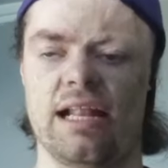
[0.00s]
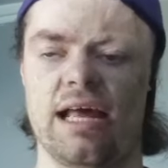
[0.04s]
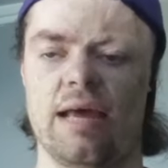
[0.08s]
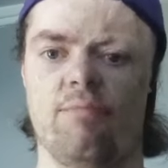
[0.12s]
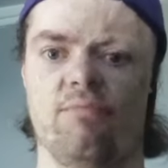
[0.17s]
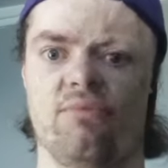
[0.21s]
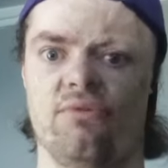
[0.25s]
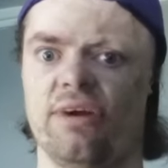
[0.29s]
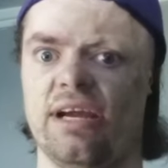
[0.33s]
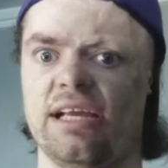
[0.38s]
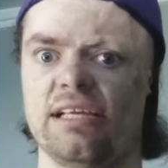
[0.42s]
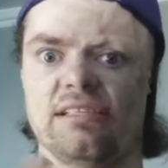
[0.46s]
that I
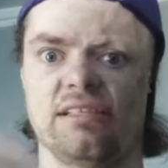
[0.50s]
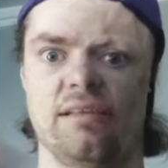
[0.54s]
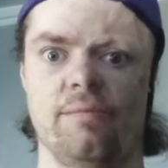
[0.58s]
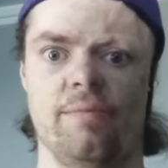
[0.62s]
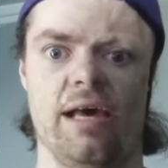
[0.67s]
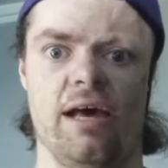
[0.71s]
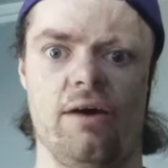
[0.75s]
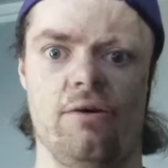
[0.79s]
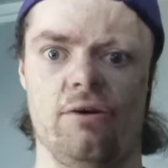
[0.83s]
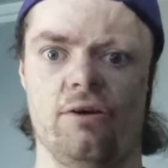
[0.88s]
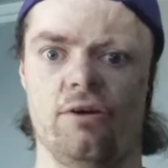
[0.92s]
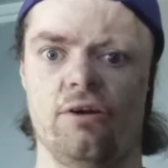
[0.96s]
praised
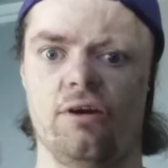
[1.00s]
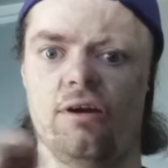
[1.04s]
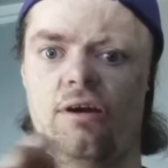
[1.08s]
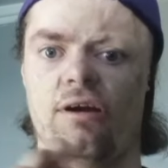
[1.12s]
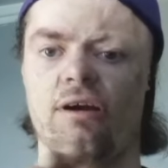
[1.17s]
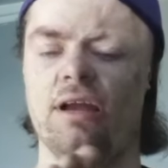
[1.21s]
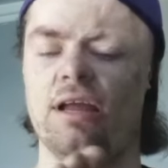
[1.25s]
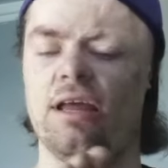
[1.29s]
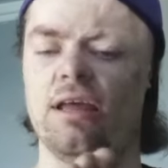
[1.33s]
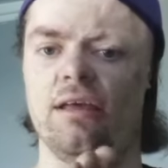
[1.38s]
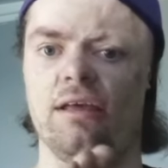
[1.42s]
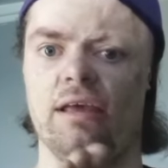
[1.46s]
about
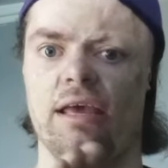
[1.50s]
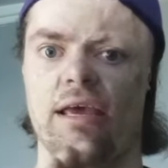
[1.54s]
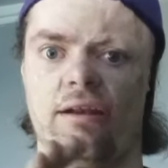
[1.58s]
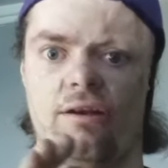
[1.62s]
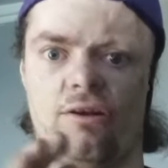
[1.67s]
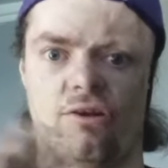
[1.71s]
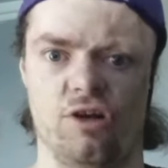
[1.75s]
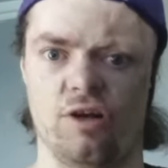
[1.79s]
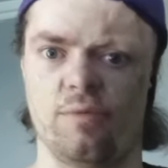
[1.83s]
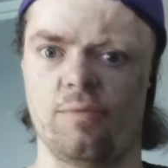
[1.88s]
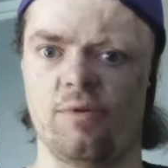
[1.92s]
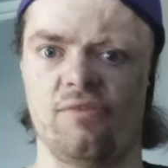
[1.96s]
her
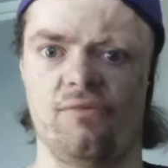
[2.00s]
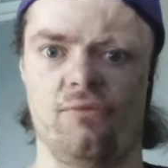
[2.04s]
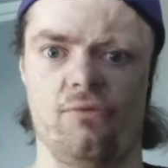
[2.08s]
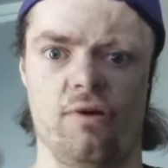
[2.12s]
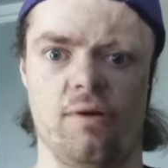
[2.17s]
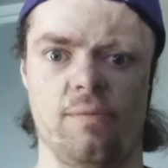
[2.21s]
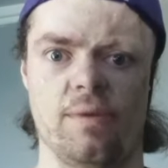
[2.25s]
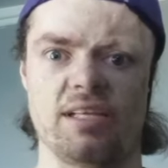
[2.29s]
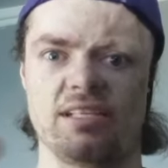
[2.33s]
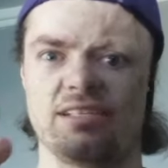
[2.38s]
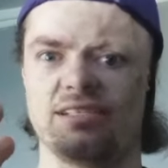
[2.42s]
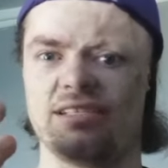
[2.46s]
and her
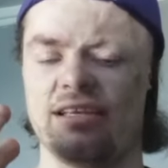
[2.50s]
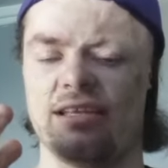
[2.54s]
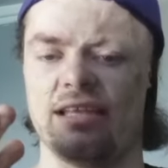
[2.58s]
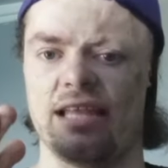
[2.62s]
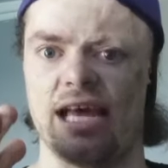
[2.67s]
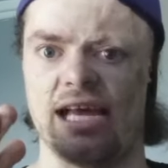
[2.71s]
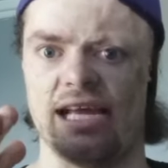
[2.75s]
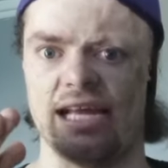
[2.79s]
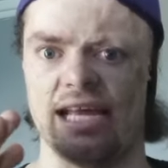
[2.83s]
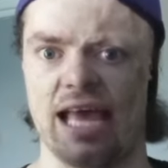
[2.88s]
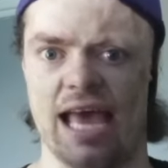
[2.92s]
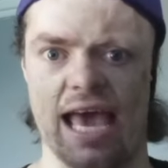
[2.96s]
performance
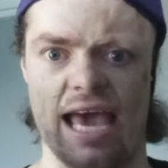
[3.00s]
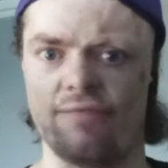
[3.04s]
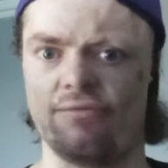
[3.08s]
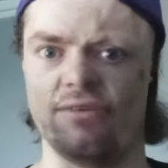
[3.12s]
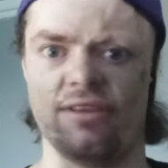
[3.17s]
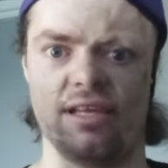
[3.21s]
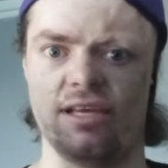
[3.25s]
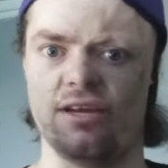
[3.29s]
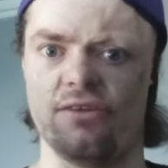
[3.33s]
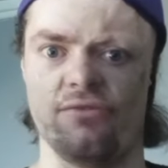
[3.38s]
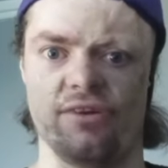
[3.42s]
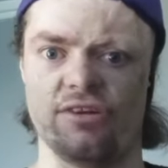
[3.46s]
that I had
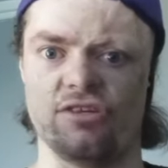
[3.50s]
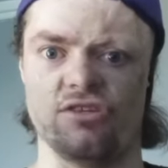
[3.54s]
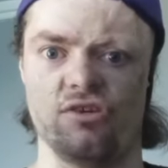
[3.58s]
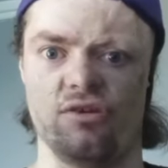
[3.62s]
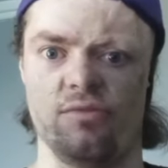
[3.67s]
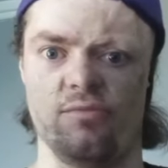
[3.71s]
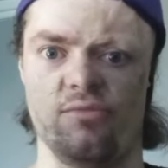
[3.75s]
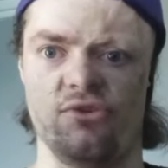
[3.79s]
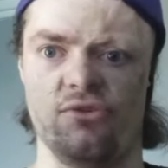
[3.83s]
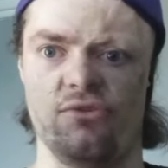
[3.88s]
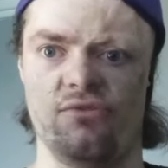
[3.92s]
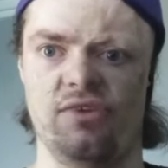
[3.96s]
with the
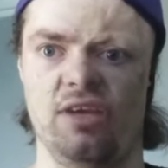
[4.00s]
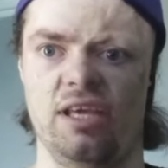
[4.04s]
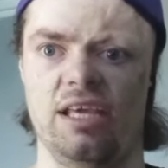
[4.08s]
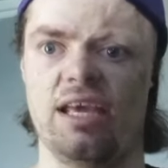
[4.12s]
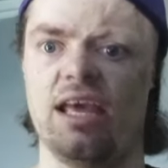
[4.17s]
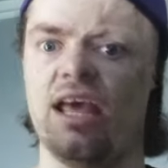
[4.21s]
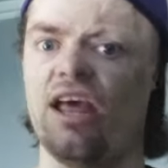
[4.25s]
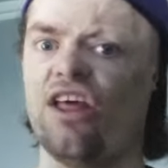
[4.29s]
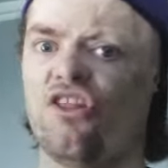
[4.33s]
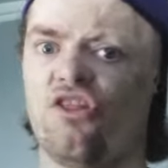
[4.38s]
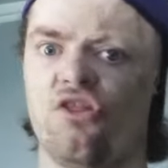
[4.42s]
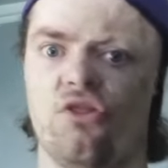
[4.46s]
original
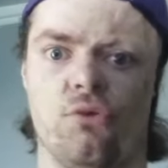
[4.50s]
movie,